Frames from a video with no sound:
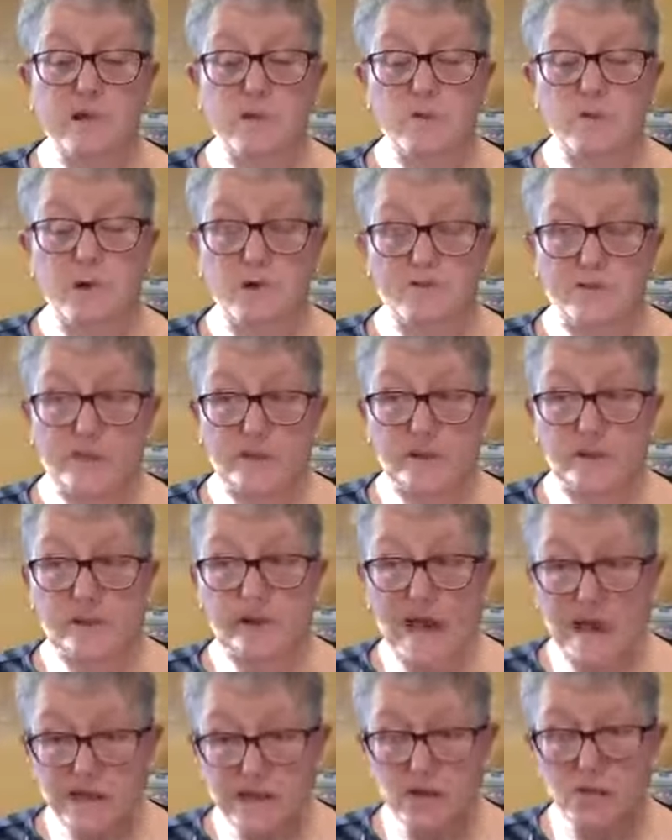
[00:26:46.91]
one of the
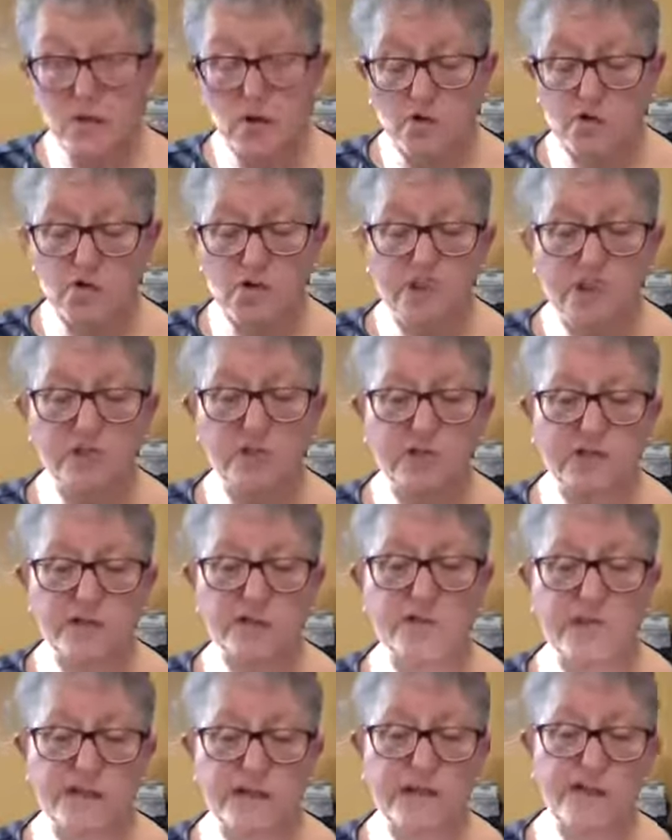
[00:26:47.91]
casseroles, you can actually
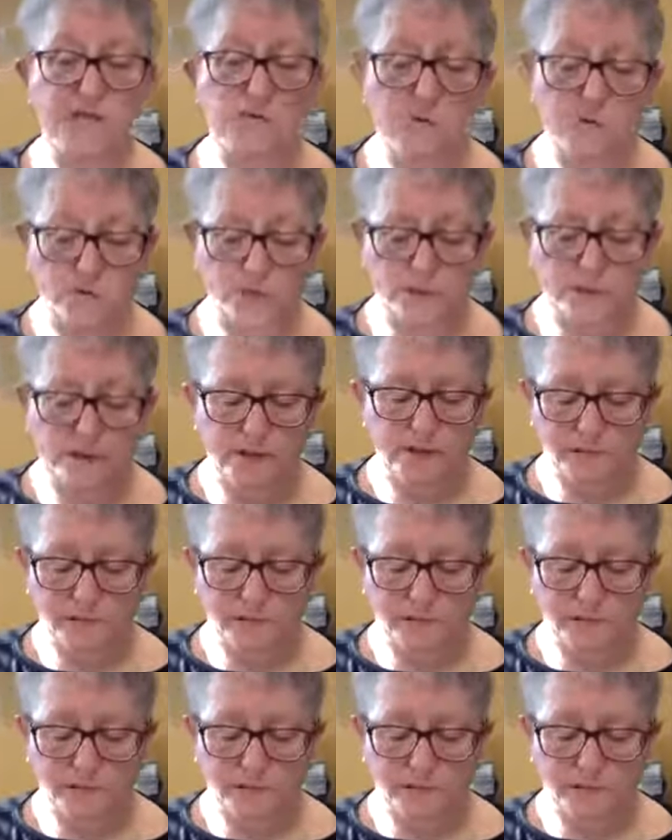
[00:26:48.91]
use the casserole to